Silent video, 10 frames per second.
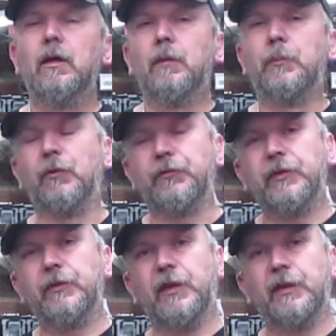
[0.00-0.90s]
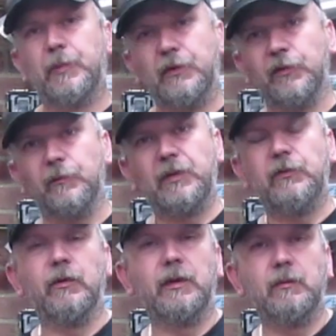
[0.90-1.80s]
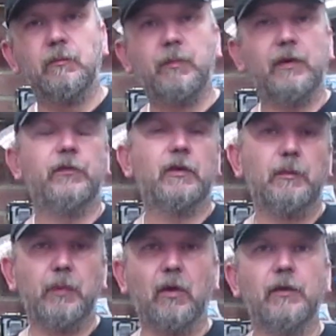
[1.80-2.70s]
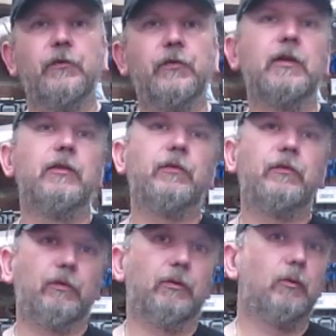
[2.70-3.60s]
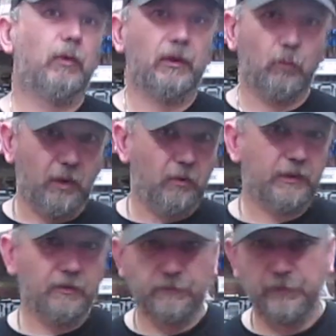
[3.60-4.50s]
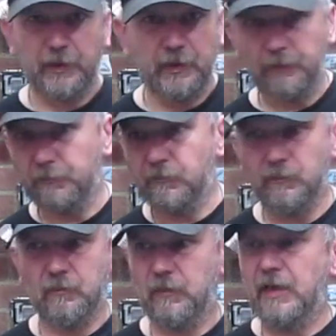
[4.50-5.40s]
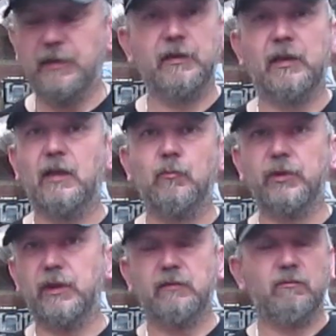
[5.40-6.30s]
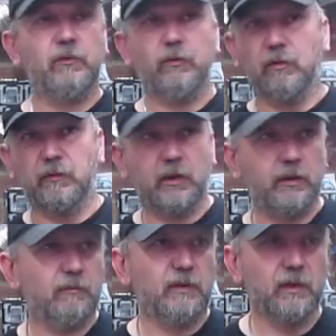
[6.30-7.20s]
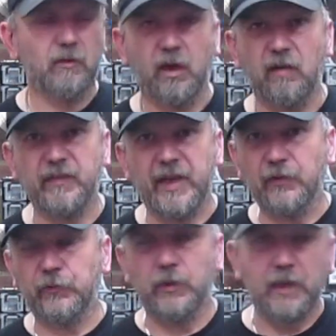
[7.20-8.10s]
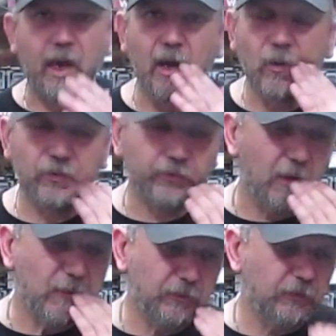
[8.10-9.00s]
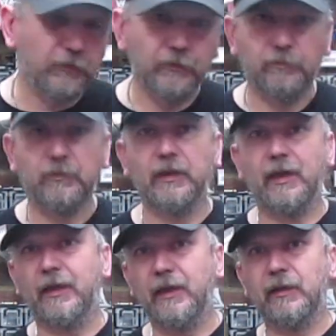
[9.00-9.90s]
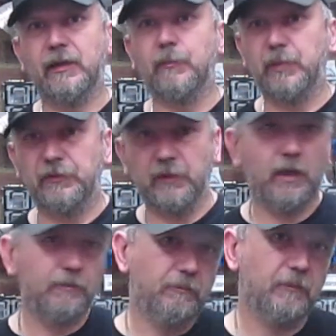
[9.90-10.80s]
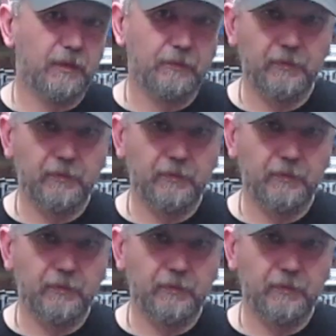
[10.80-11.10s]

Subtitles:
But obviously there's other bits I've been doing basically behind the scenes during the week where I can fit anything in within sort of like, you know, half an hour to an hour or so, just to get out here, get a bit done and